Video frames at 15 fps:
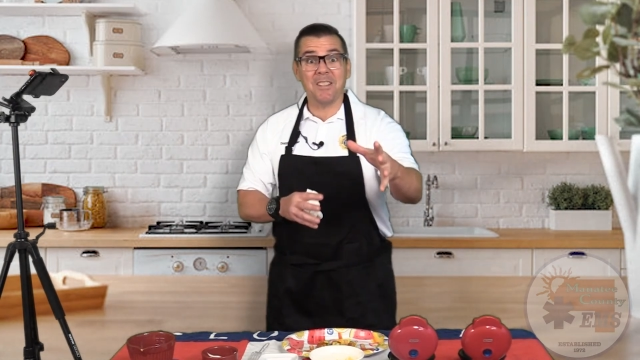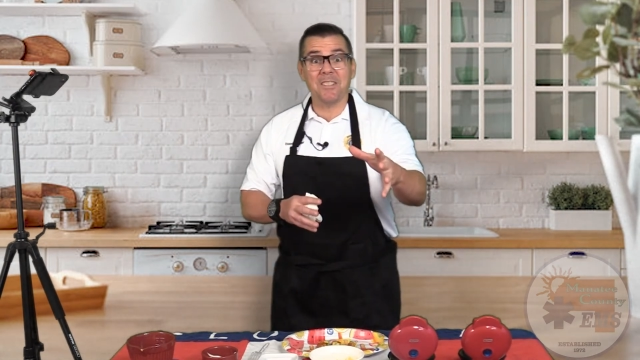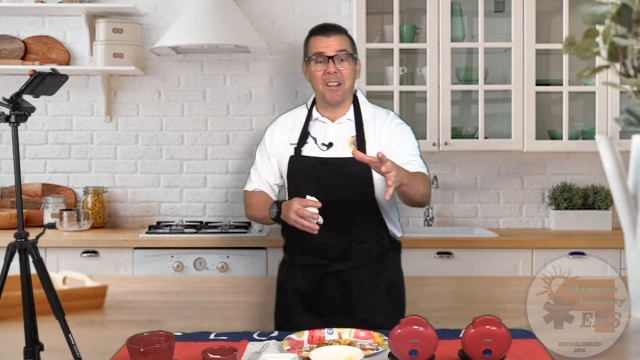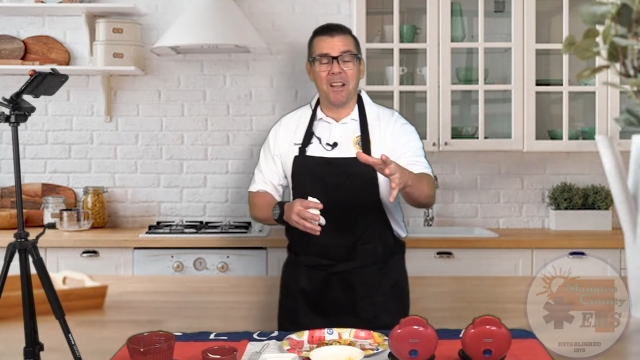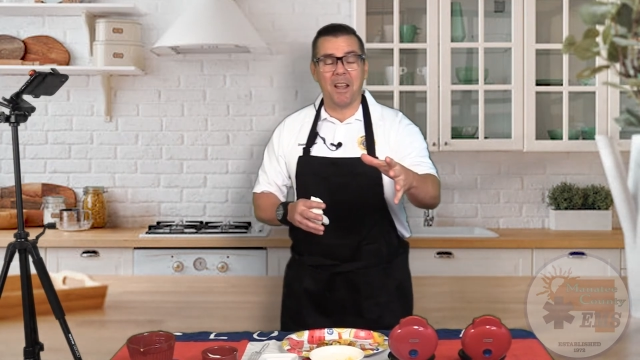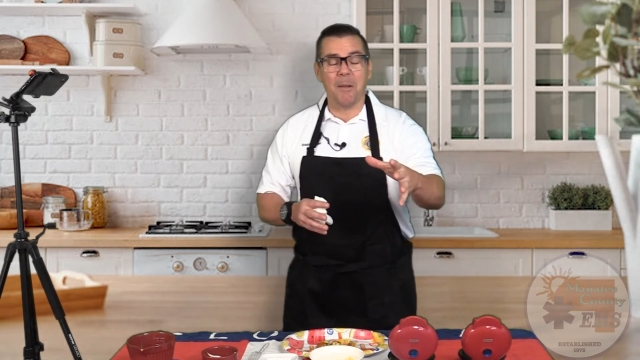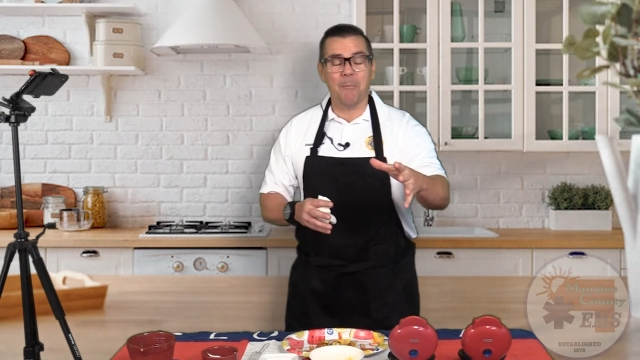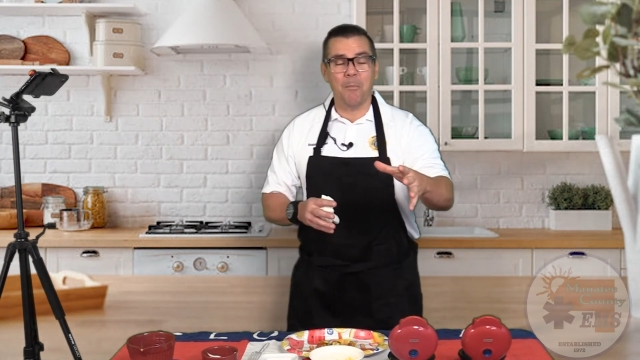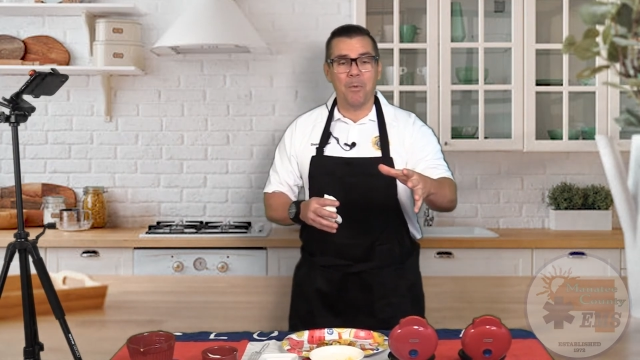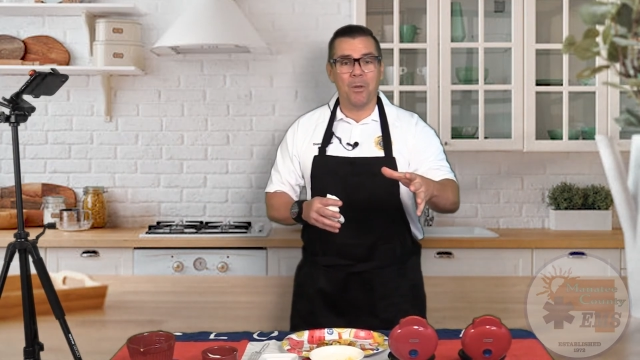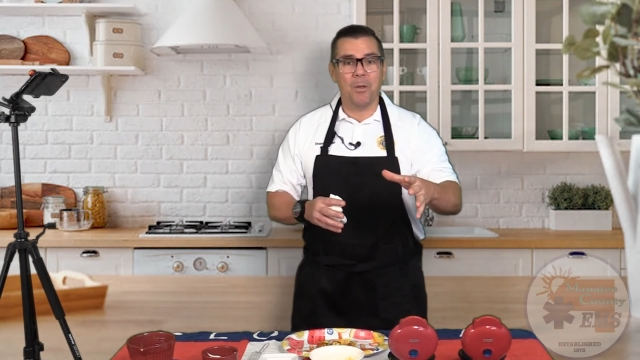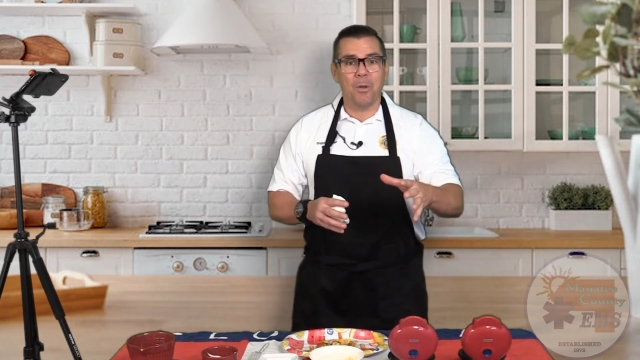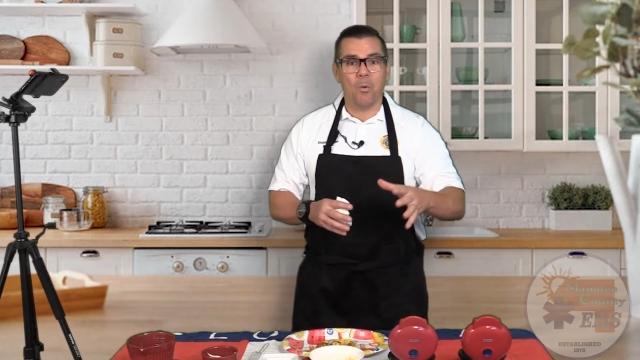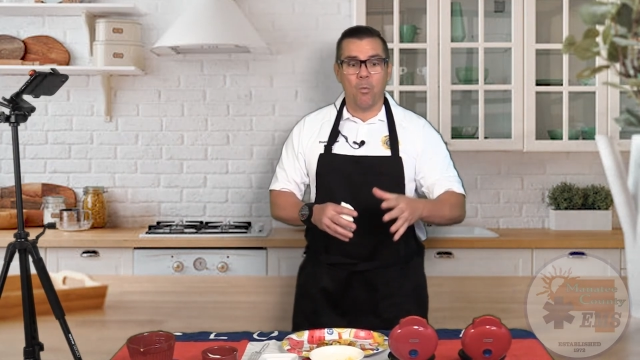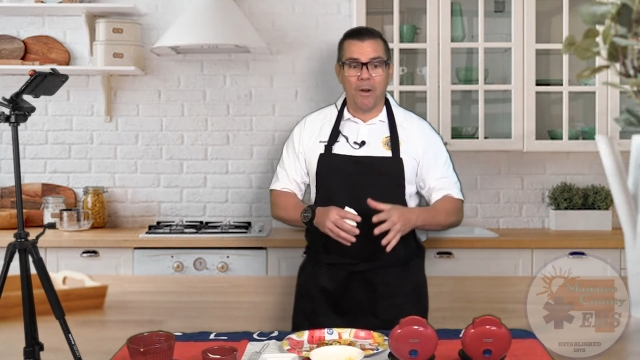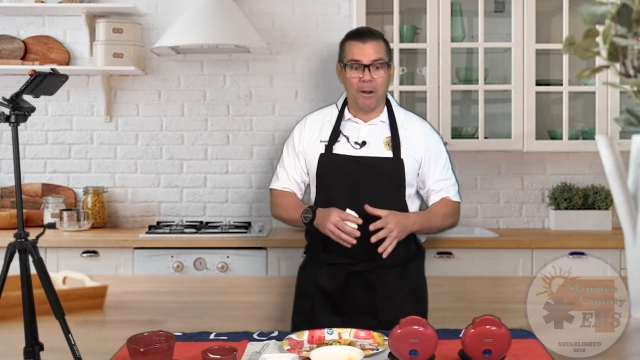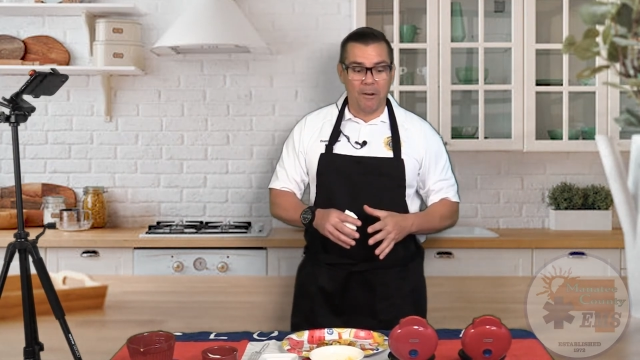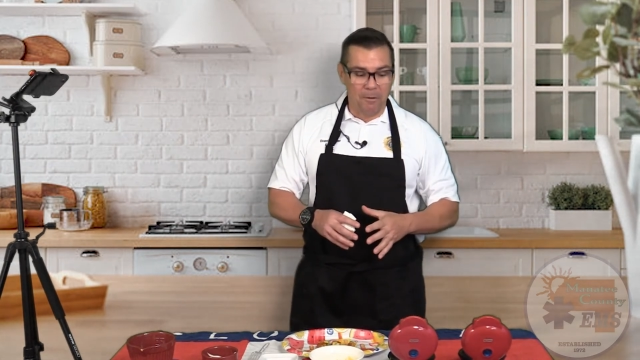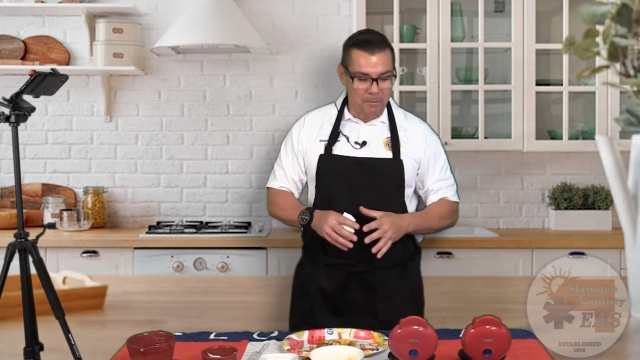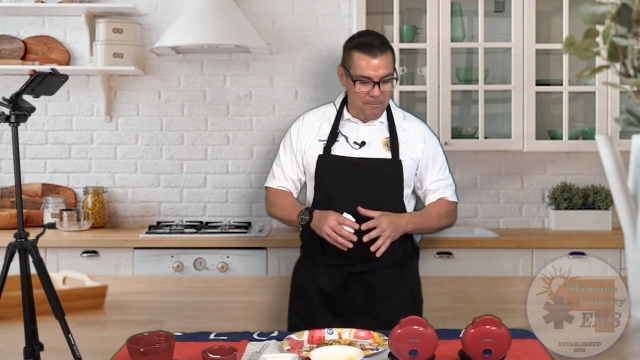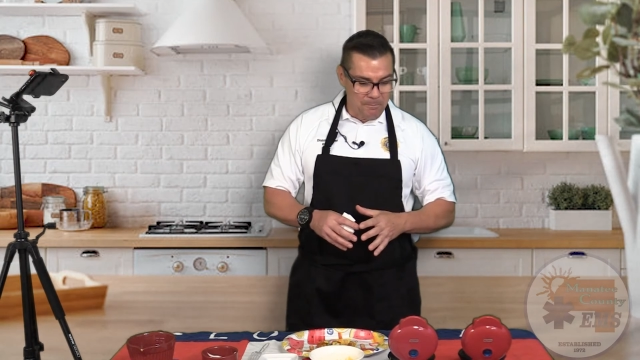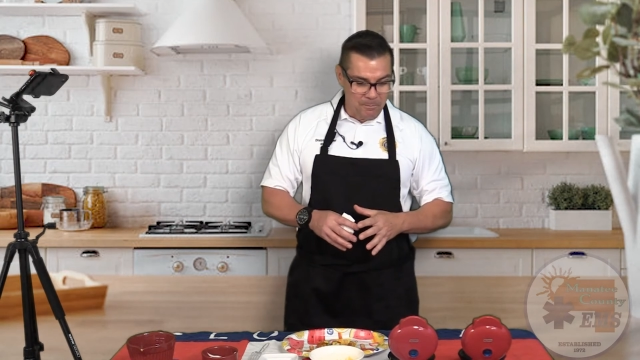time
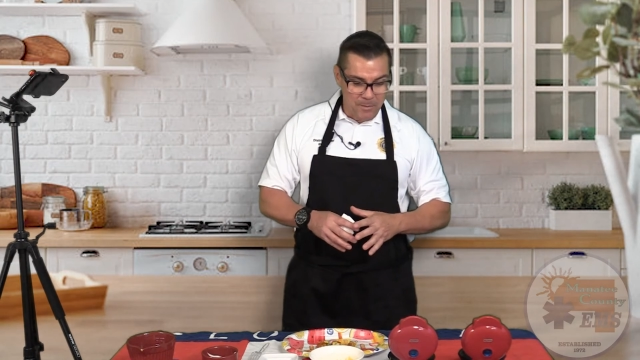where